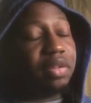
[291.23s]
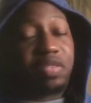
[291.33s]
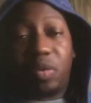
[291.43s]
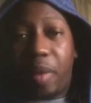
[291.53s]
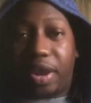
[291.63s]

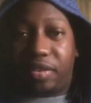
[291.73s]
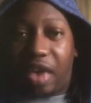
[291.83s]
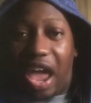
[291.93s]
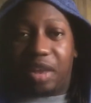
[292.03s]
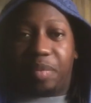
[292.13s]
somebody
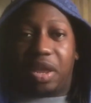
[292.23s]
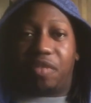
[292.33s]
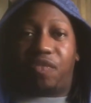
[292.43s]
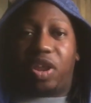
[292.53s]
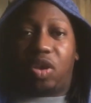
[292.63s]
tagged me in
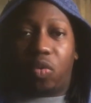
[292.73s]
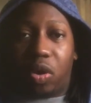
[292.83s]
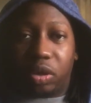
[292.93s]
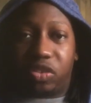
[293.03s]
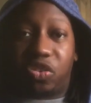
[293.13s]
a video
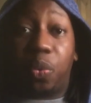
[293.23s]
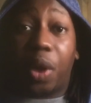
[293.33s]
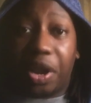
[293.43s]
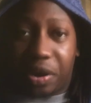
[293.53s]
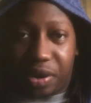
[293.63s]
on
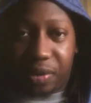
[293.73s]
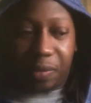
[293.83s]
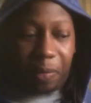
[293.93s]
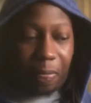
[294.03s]
Twitter,